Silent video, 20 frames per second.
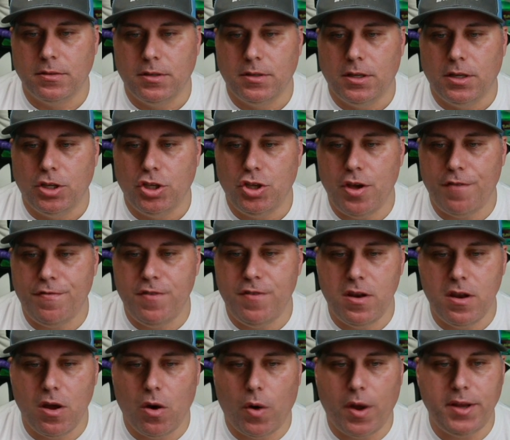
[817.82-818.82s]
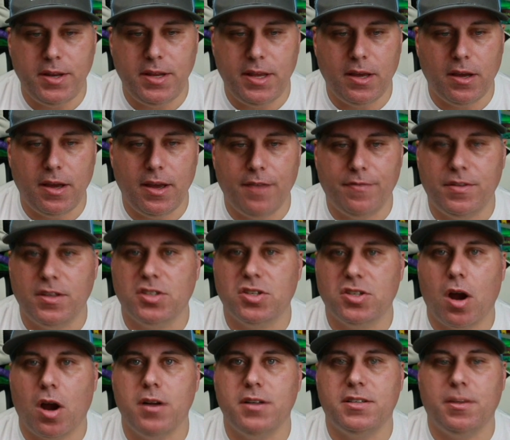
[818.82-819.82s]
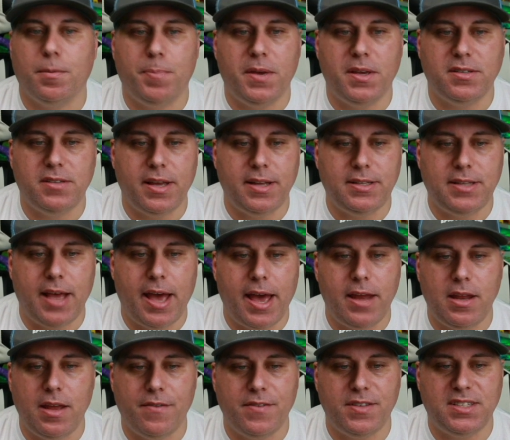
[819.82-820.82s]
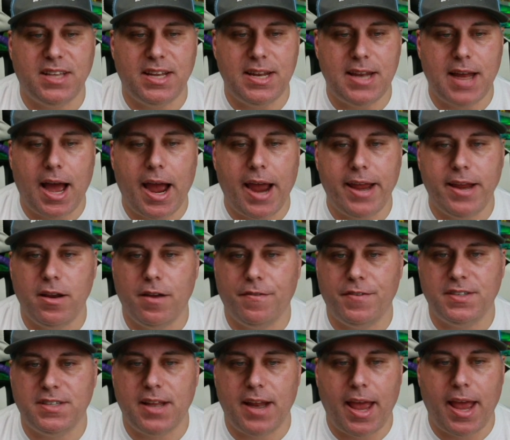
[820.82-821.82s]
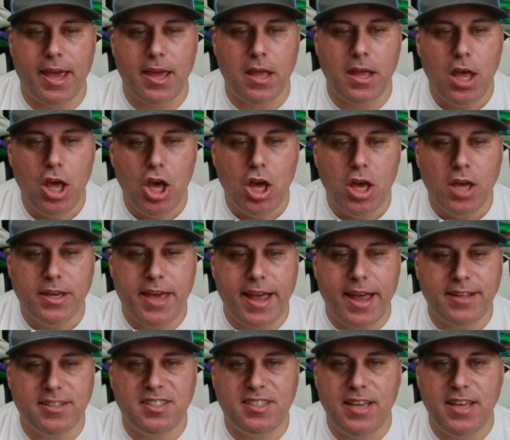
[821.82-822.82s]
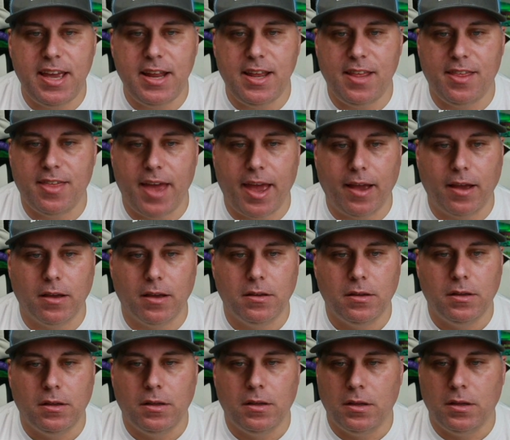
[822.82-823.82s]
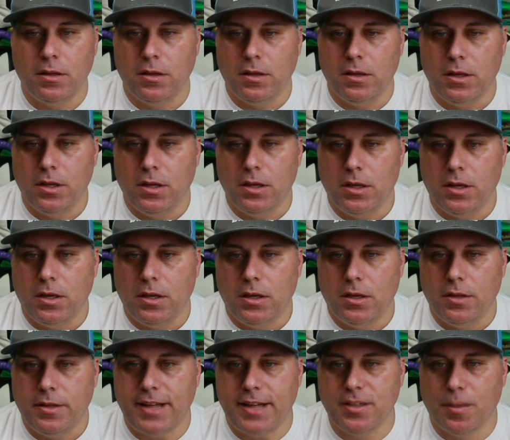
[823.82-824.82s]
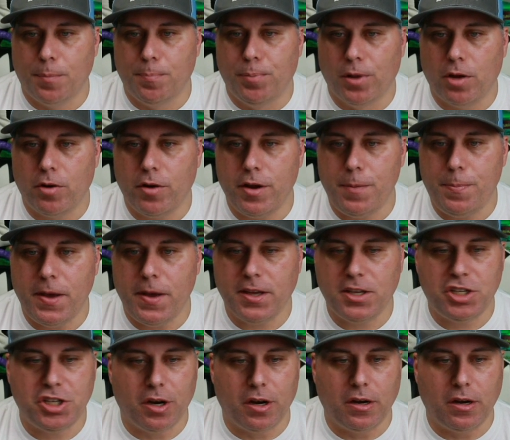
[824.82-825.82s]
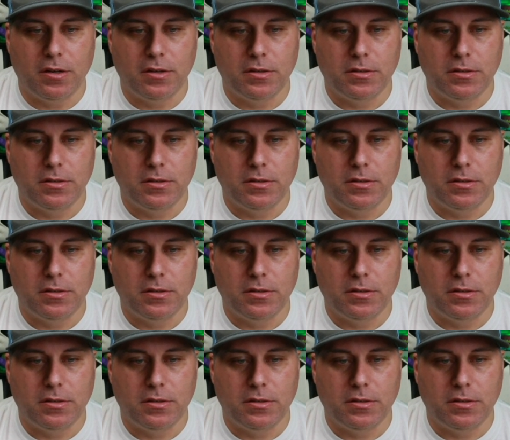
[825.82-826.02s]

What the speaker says: You have no idea if this card is a PSA 10, if it's a 9, if it's an 8. Can't see anything. That's a blurry picture.